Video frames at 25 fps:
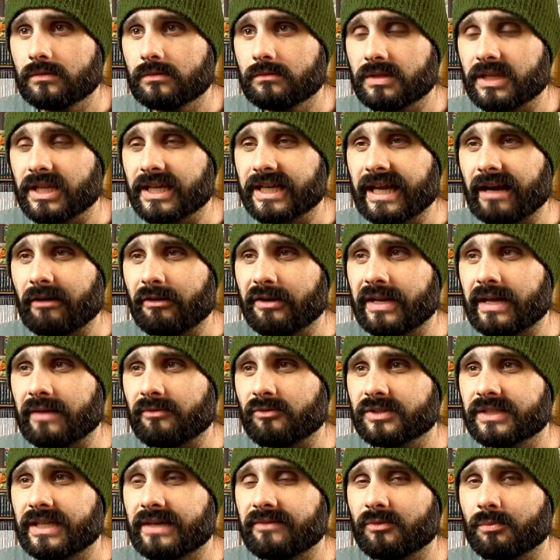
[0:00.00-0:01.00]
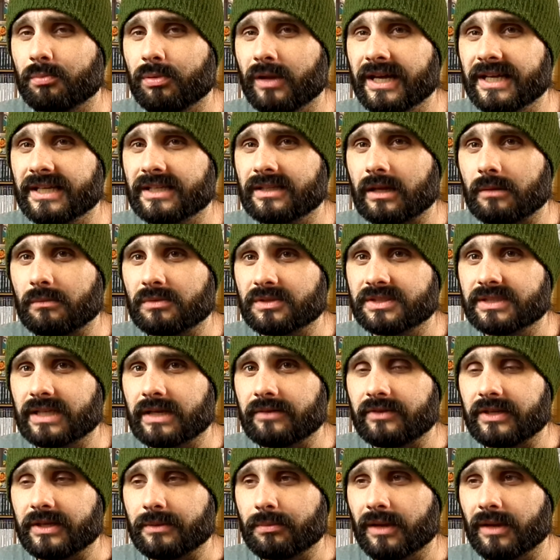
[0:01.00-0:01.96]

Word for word: But then Gary Neville never played number seven.